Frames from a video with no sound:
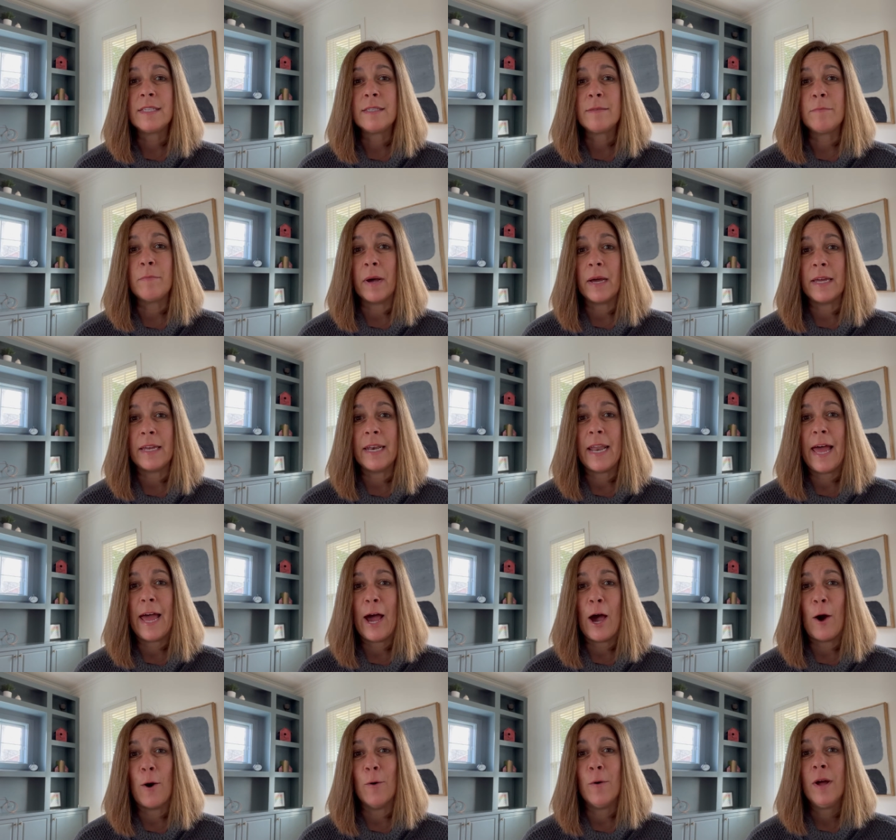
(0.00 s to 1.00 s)
buy it
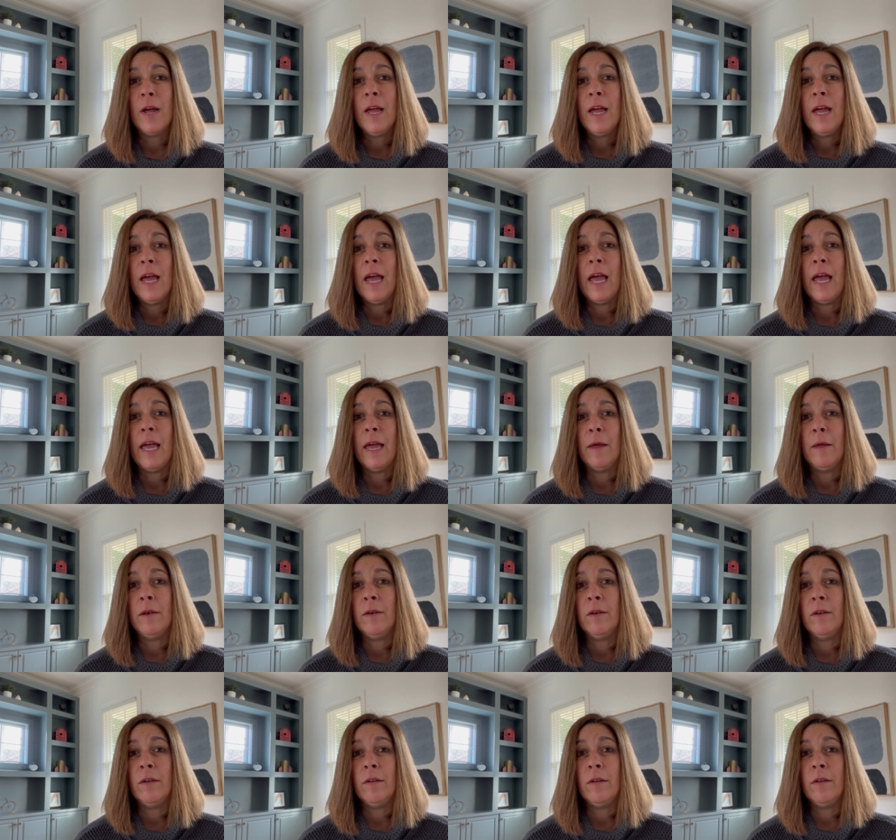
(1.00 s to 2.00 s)
now.
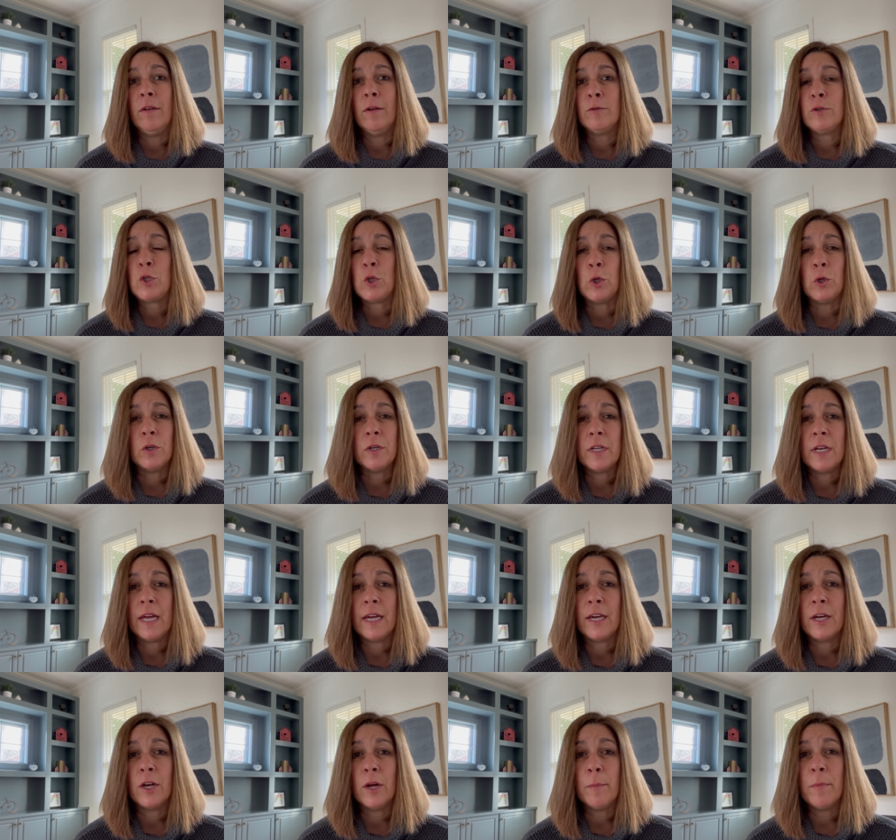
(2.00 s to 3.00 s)
And no sooner did I
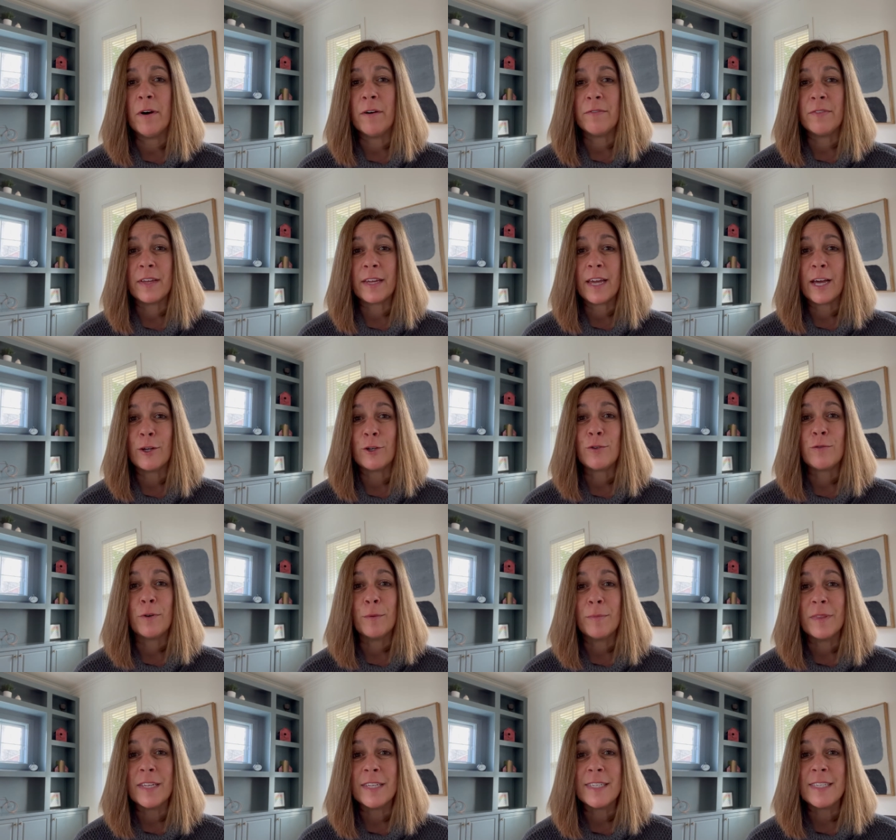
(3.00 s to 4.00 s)
get up off the couch
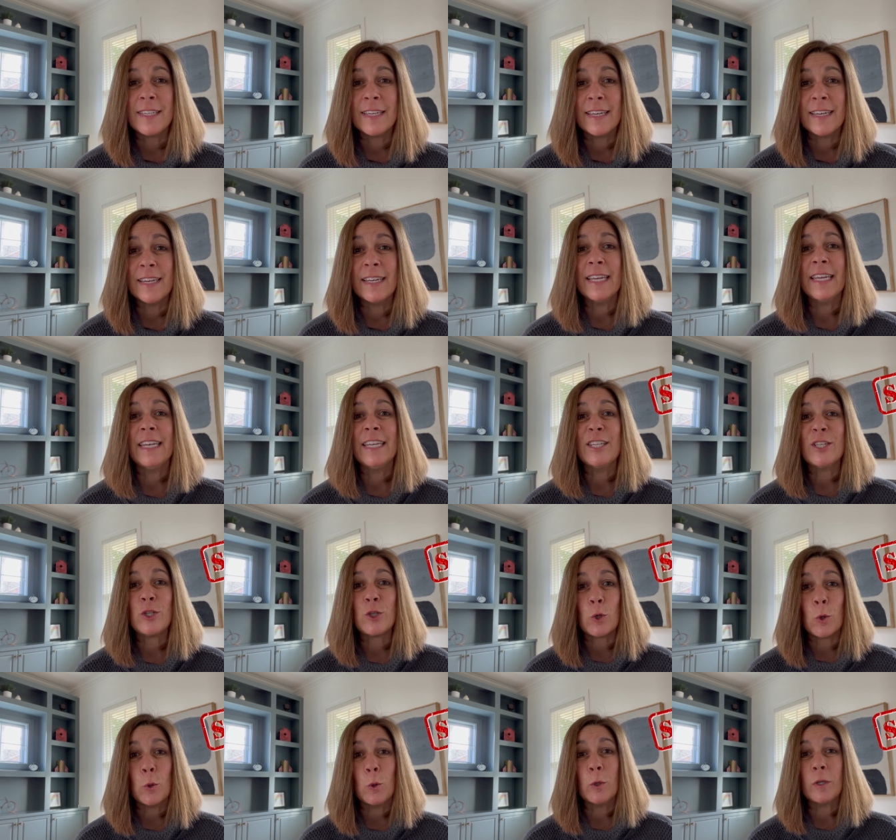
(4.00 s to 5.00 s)
from listing it and it
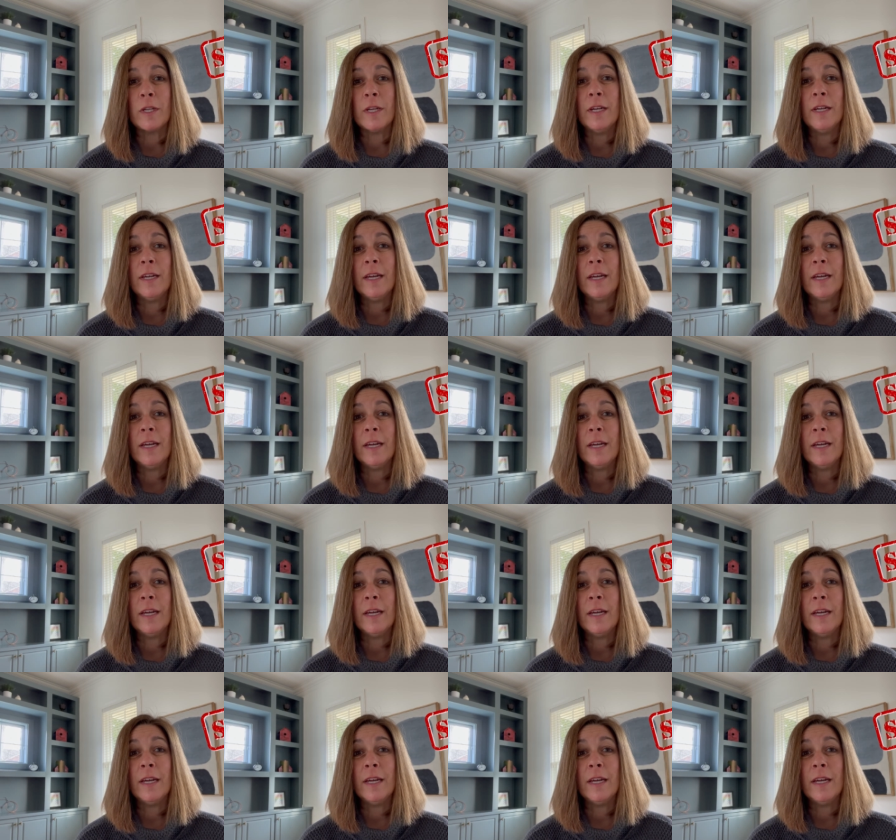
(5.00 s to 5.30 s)
sold.